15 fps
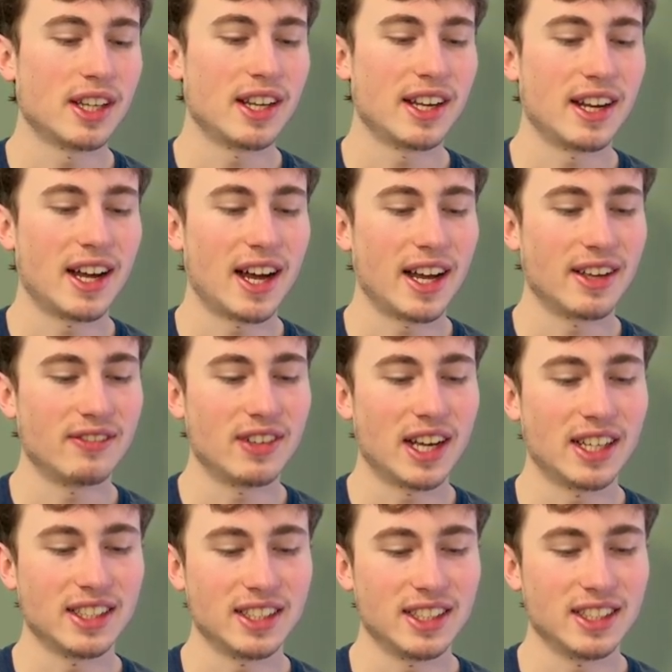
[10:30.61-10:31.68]
and a high of
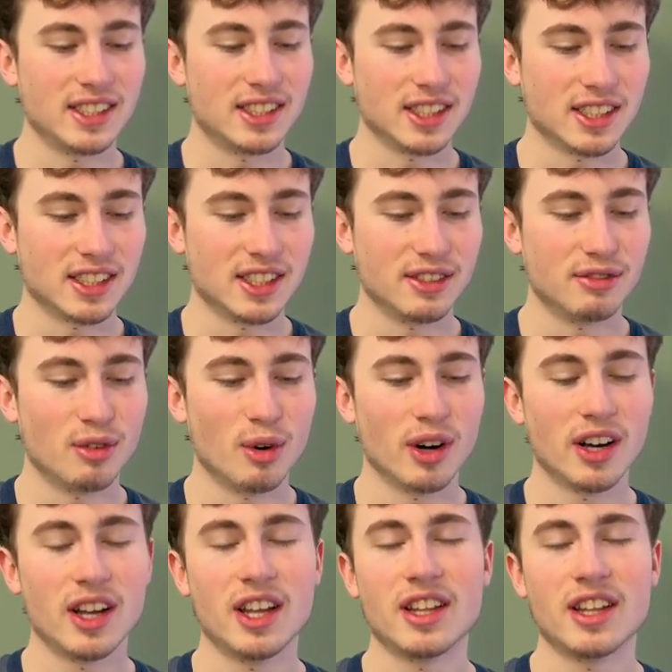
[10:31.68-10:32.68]
1964.